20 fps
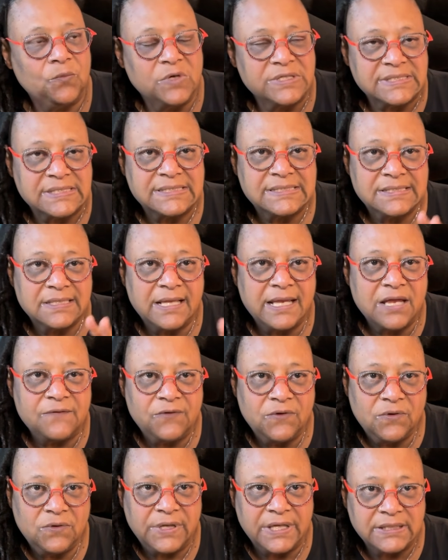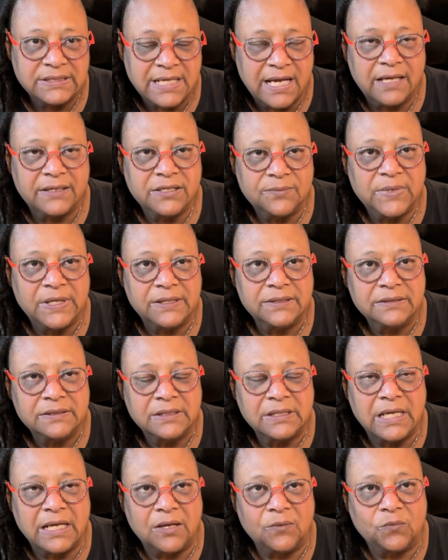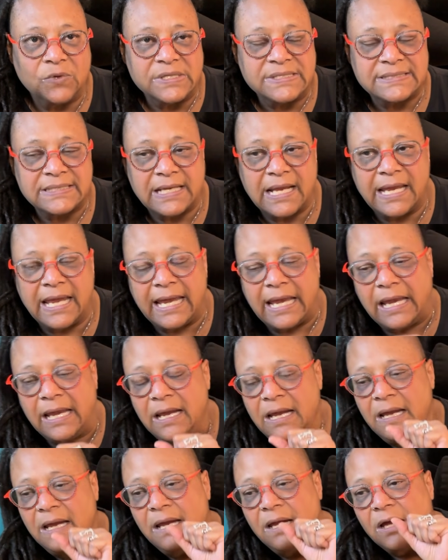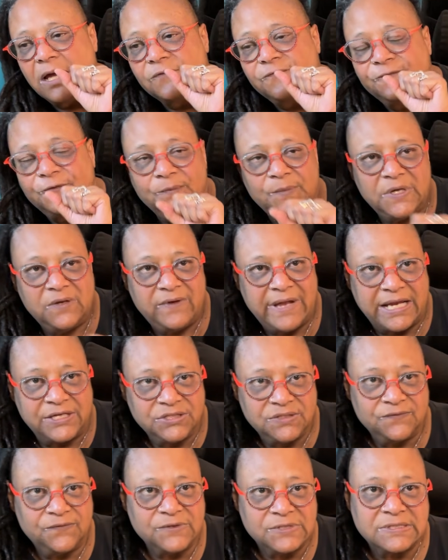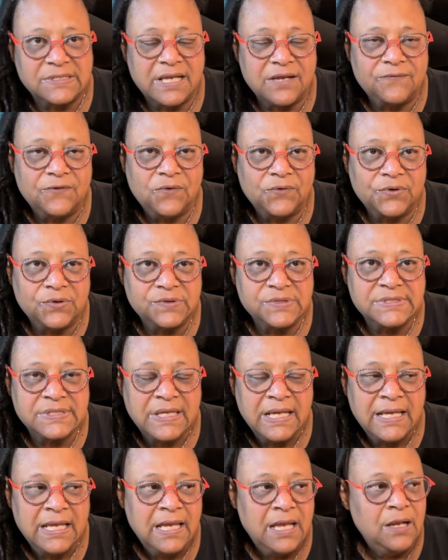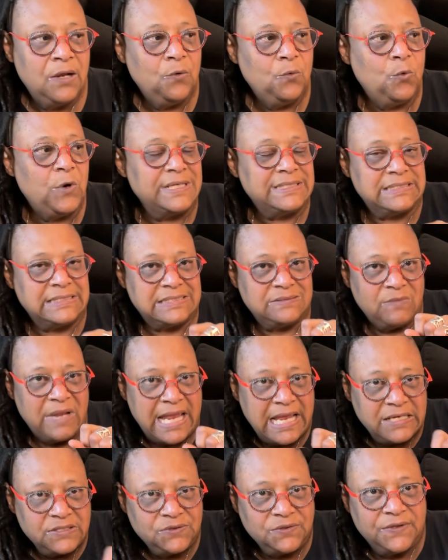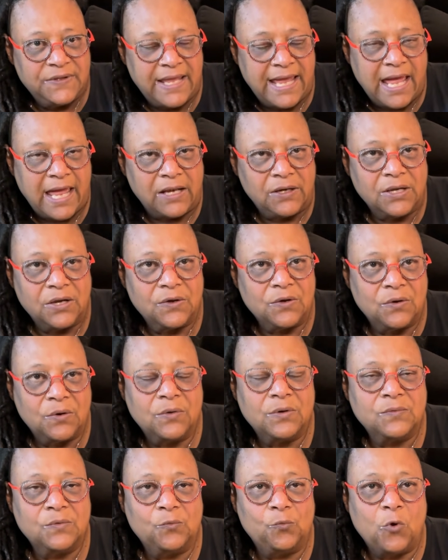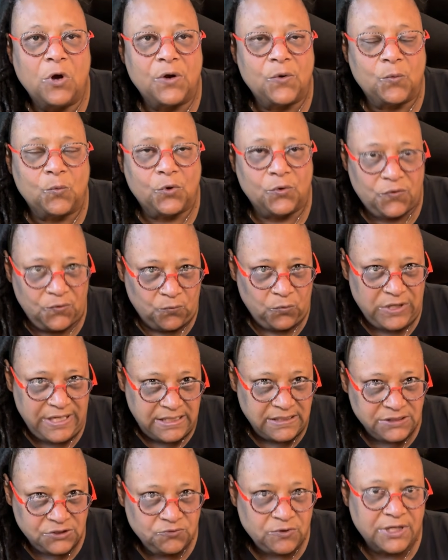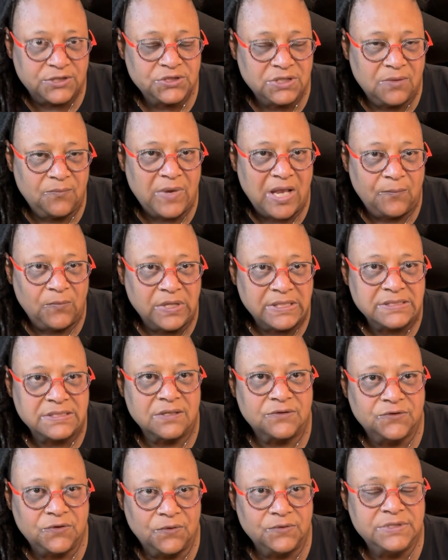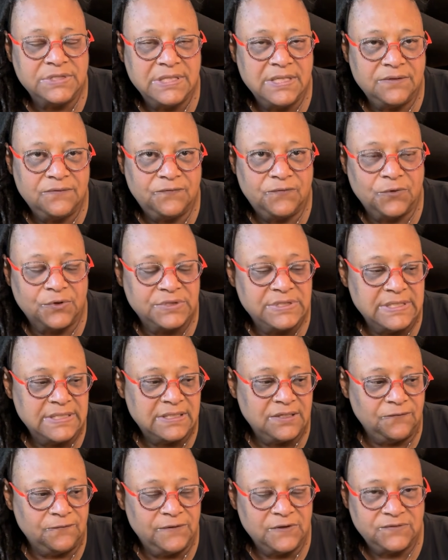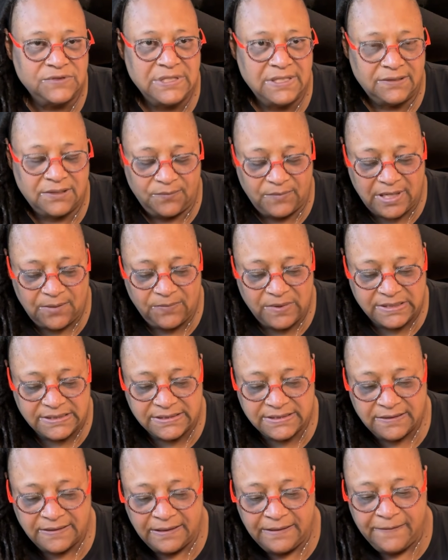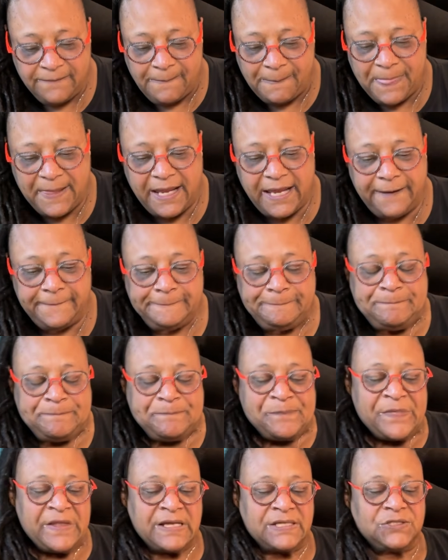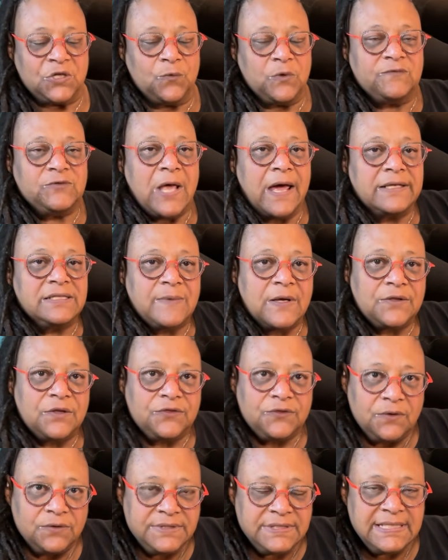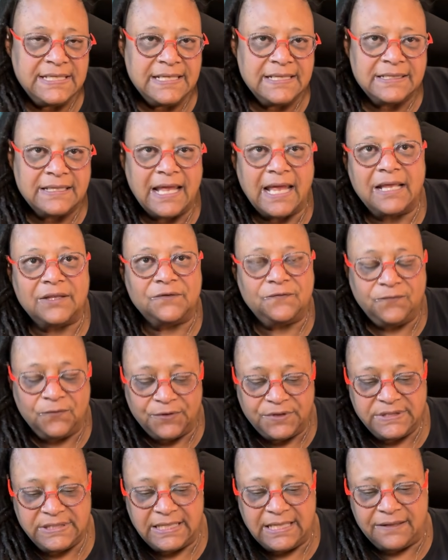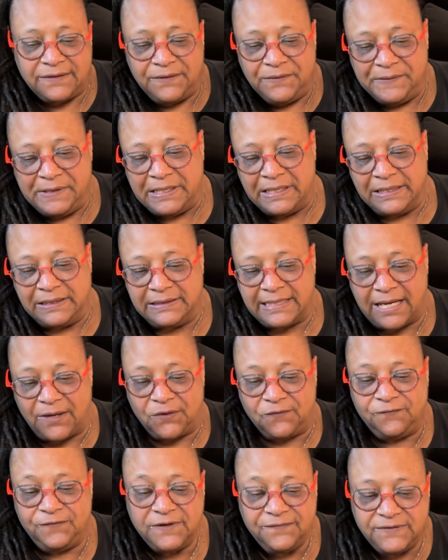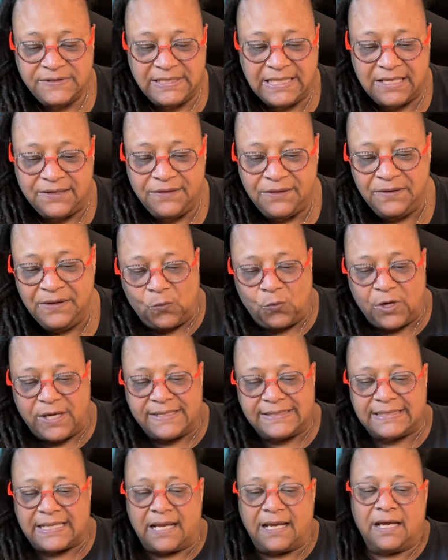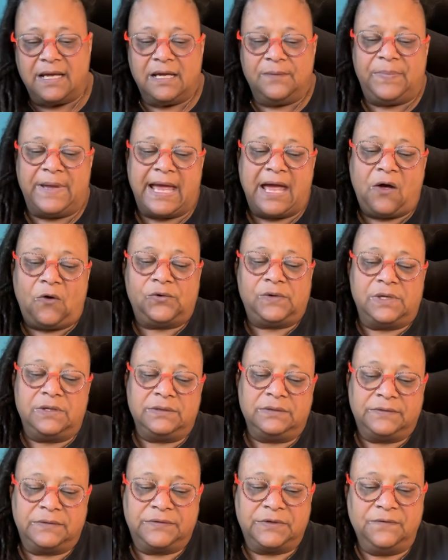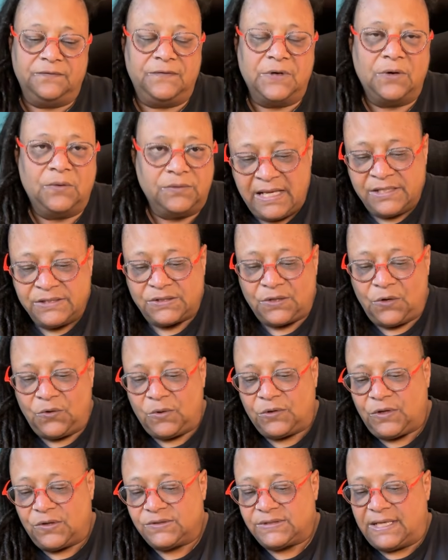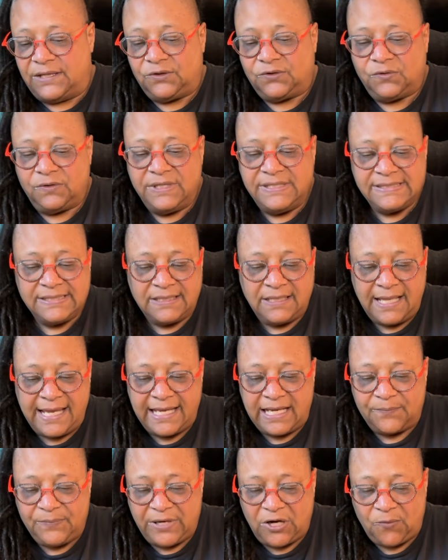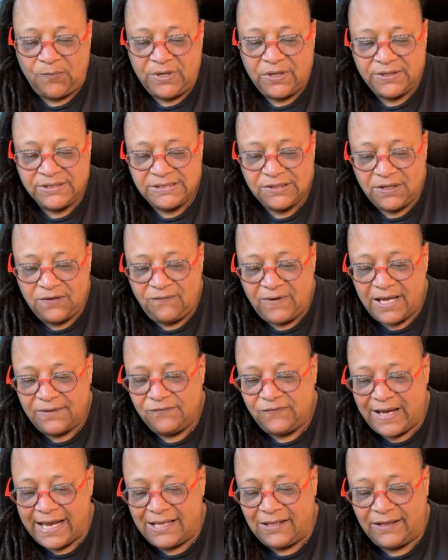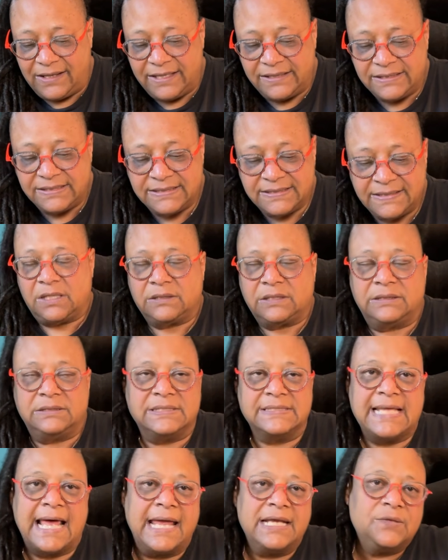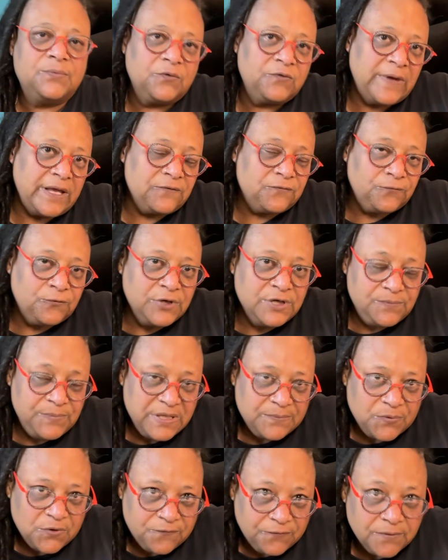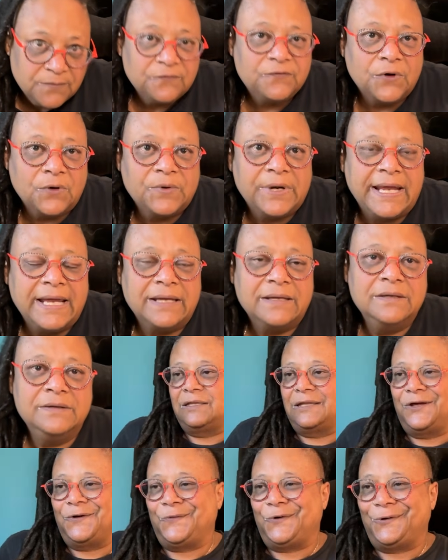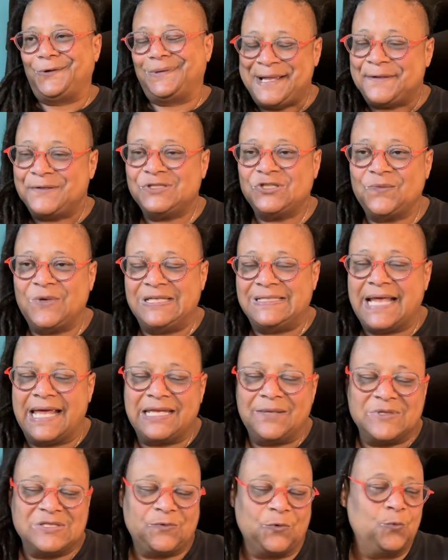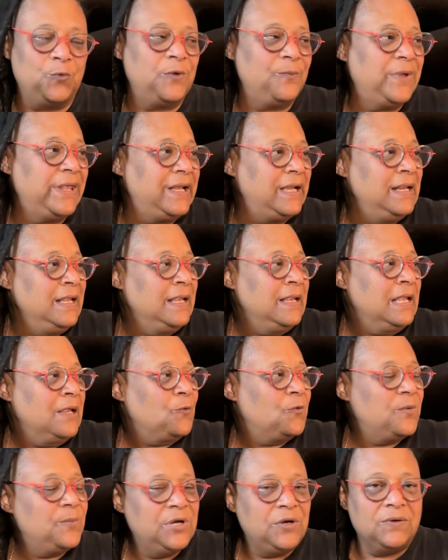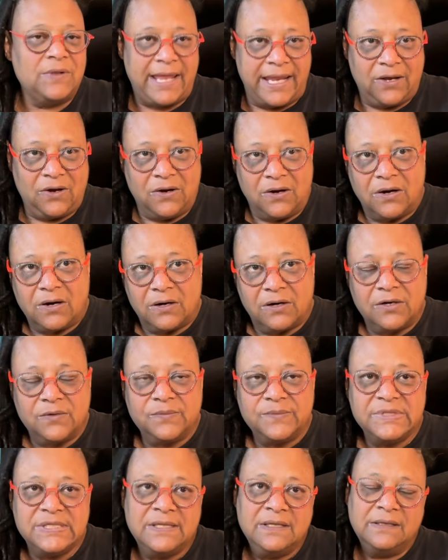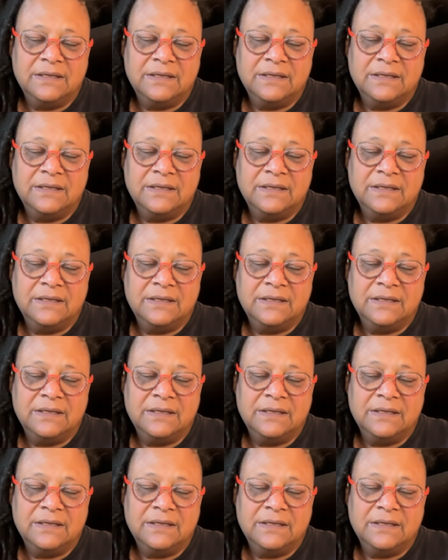was a slave-holding document. It was a affirmative action for slaveholders. What dismantled that were the Reconstruction amendments, the 13th, 14th, and 15th amendments. Okay? So we've talked about the 13th and the 14th. Now the 15th was about the vote. So there's increased Klan and paramilitary violence designed to prevent freed people from voting. There's so many documents where women are like armed